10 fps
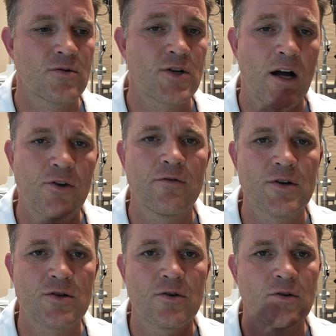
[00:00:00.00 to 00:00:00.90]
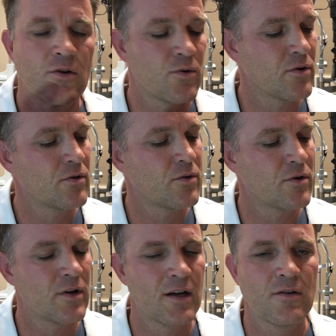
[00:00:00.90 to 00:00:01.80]
childhood vision,
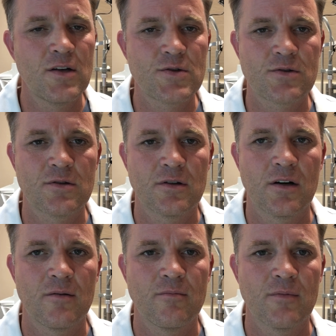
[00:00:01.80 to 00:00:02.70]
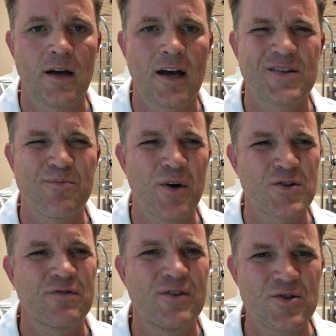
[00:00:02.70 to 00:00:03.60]
or at least as
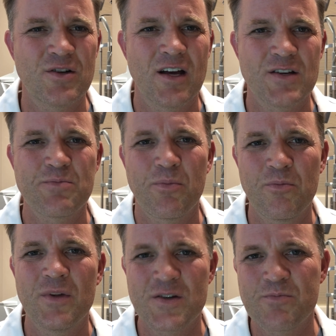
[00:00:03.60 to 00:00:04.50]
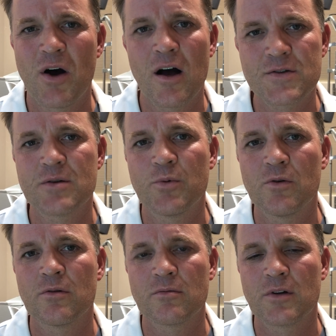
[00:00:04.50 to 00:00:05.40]
much vision as is
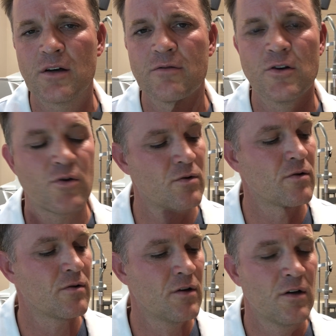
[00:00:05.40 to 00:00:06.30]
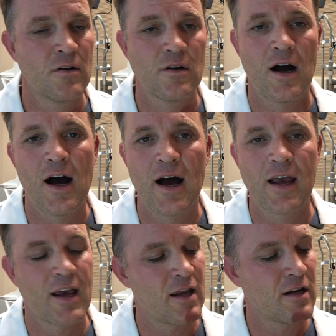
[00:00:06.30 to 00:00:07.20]
possible given your eye.
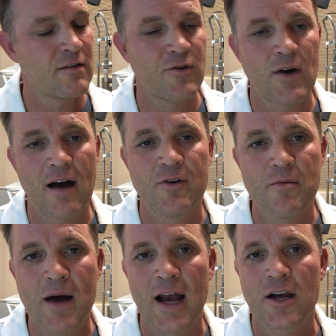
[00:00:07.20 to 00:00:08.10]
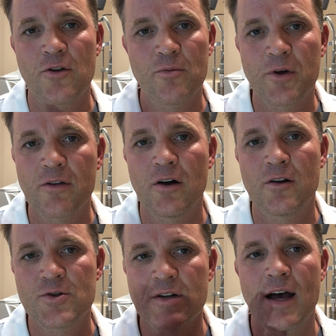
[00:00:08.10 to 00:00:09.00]
And if you have any macular
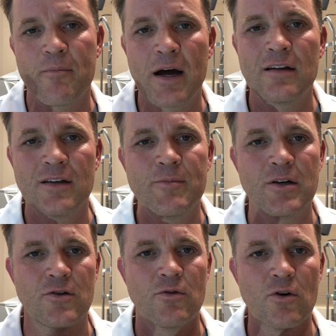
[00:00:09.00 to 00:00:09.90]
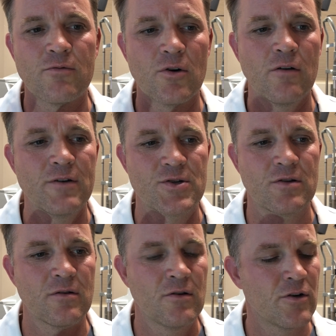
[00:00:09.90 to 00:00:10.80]
pathology, that might limit your overall
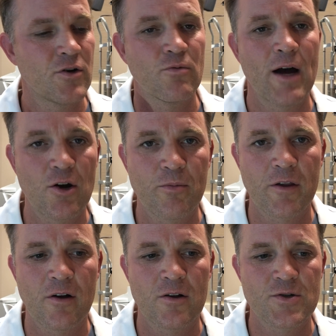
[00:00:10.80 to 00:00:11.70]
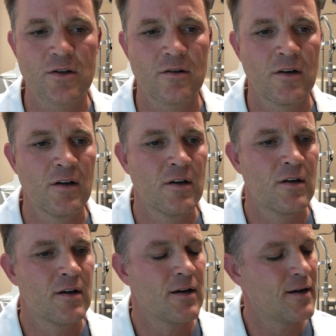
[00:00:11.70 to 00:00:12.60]
vision, or your retinal pathology.
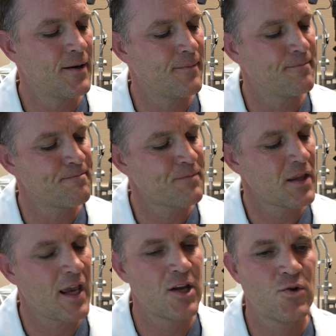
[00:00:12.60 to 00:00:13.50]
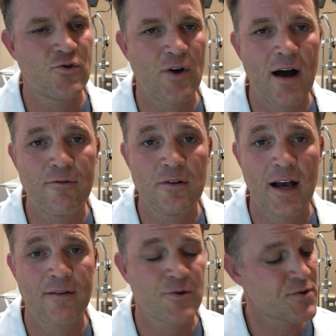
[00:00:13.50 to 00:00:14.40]
Can you travel
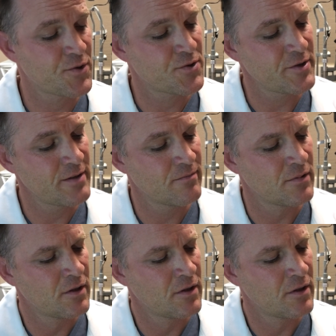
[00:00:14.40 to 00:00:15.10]
after surgery?